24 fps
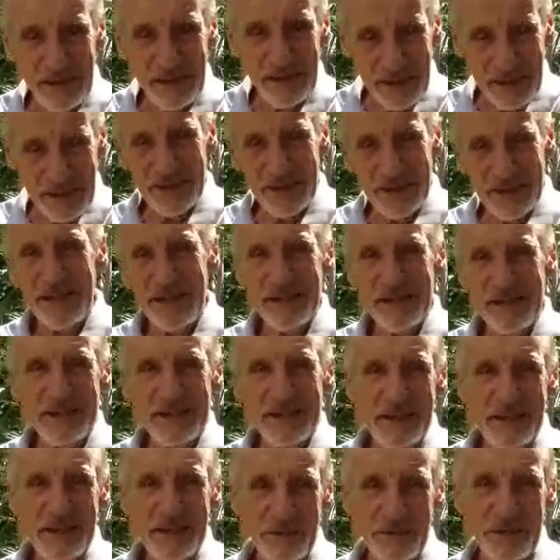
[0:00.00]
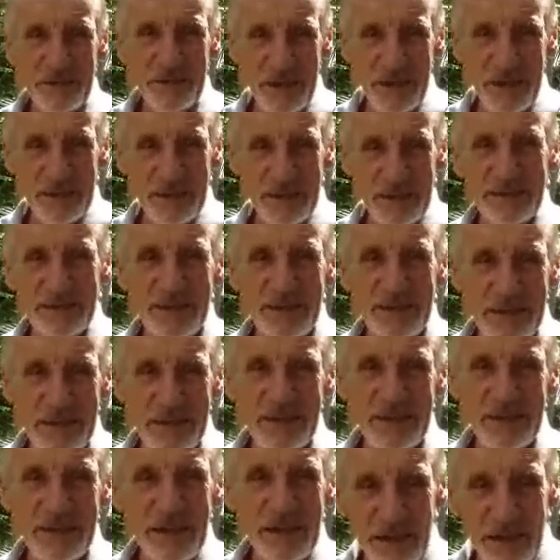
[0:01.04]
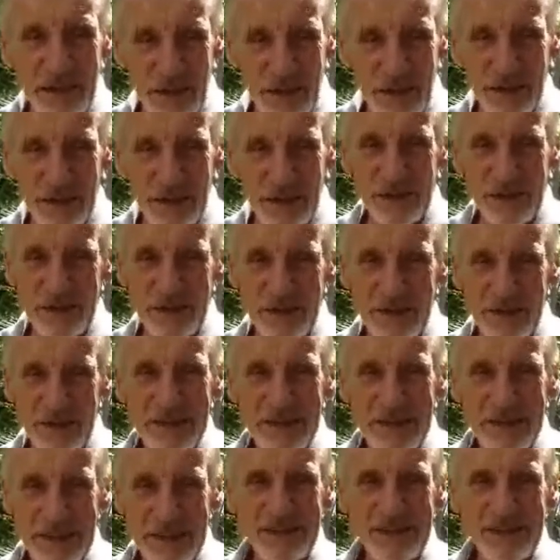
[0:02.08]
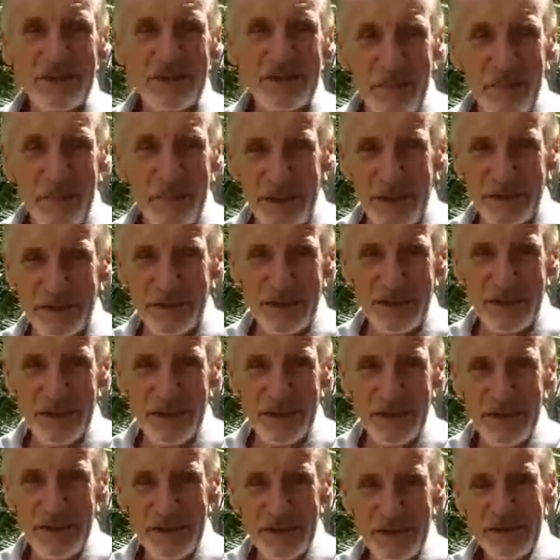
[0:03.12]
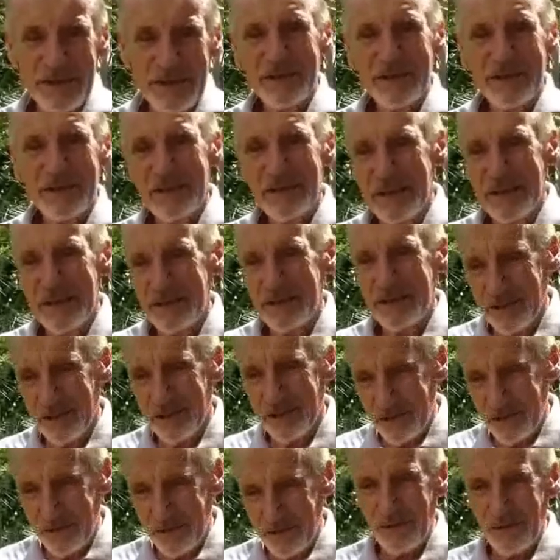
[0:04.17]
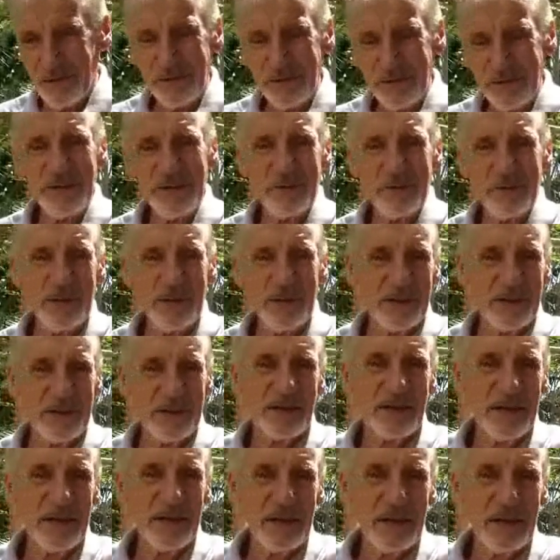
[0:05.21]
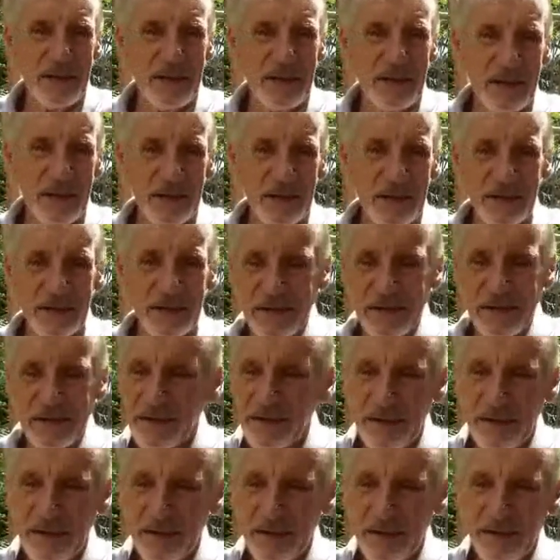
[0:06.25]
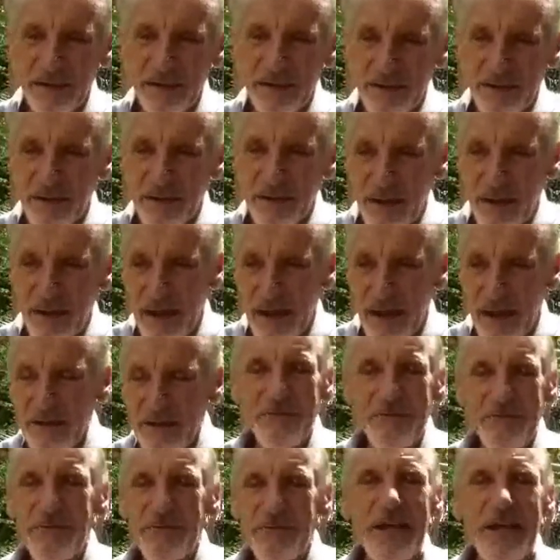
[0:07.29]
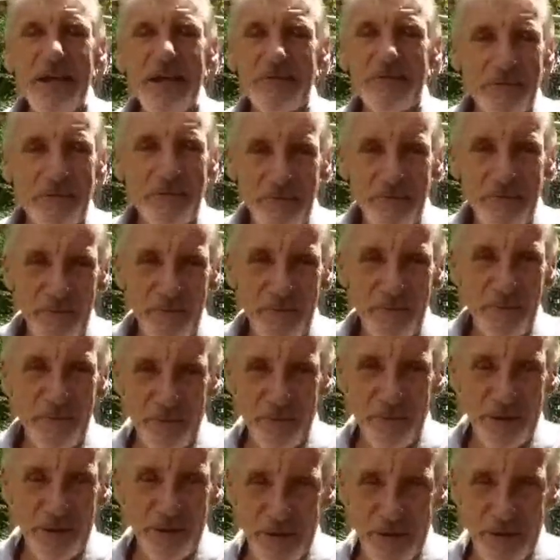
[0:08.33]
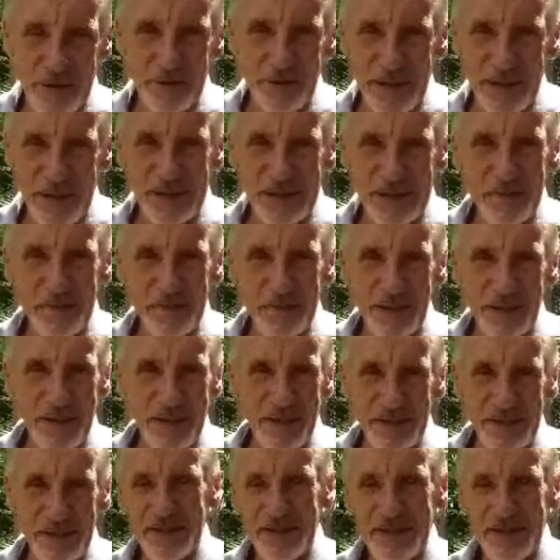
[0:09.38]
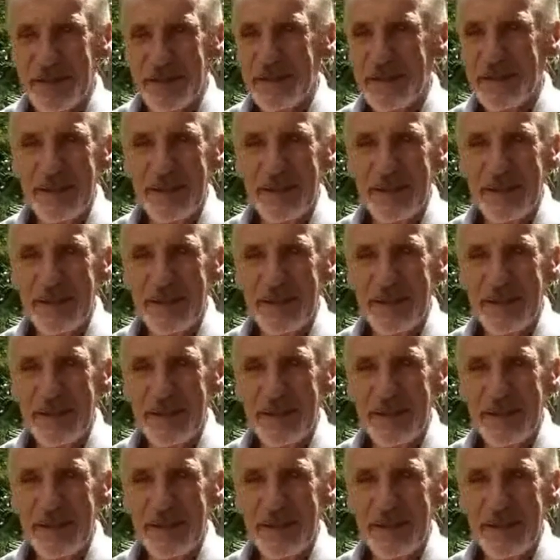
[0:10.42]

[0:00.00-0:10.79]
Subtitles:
a society, within a culture is about. Is that you don't come in, and I fled from the US because